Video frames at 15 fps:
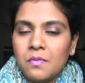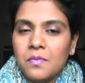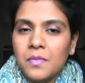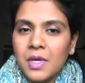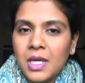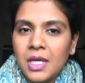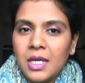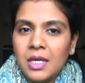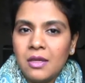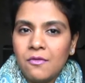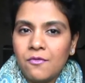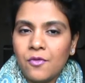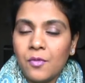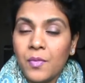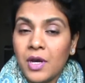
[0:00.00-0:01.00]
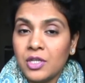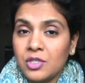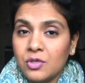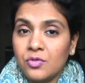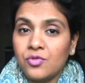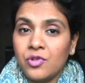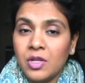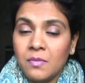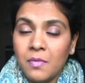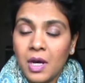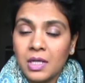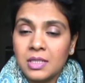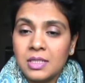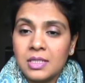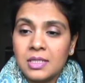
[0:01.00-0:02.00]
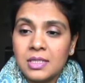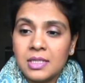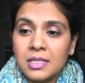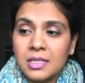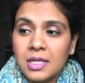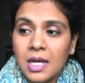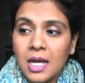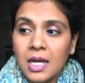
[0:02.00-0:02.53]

me for past two three months